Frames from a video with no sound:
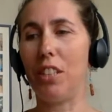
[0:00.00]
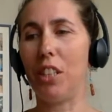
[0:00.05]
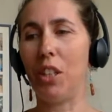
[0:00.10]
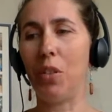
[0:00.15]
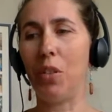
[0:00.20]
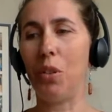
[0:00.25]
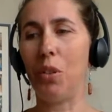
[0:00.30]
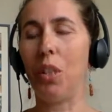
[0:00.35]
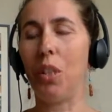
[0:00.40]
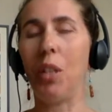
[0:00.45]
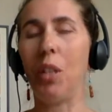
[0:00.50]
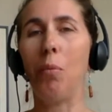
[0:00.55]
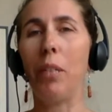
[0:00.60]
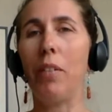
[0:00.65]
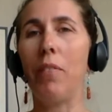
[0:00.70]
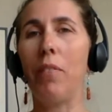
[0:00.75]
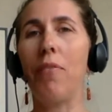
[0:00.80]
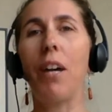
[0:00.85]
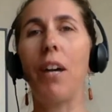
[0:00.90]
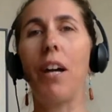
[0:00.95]
You can
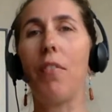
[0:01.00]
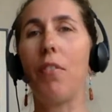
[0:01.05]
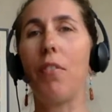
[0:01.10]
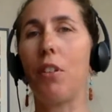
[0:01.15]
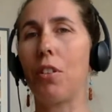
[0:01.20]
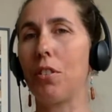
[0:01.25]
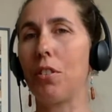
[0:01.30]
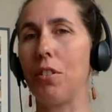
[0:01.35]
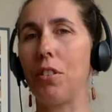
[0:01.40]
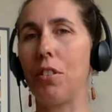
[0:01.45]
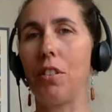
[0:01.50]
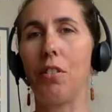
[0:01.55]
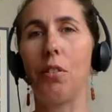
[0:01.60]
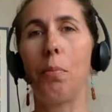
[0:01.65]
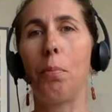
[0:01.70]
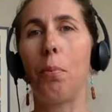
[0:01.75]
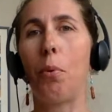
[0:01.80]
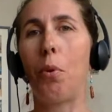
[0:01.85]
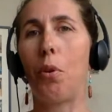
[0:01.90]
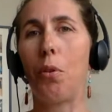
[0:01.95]
read 5 articles in
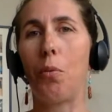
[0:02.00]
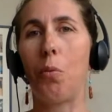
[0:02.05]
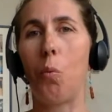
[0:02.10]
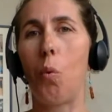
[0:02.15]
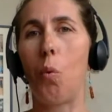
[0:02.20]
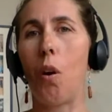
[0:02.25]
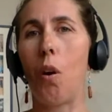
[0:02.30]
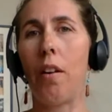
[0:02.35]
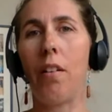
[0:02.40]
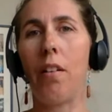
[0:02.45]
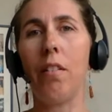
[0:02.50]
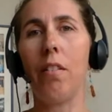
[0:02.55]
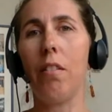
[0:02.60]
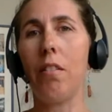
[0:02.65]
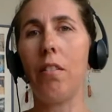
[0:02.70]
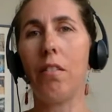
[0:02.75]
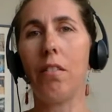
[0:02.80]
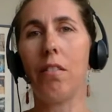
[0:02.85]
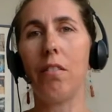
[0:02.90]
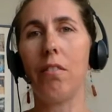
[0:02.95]
support of
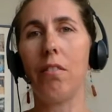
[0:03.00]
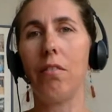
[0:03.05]
one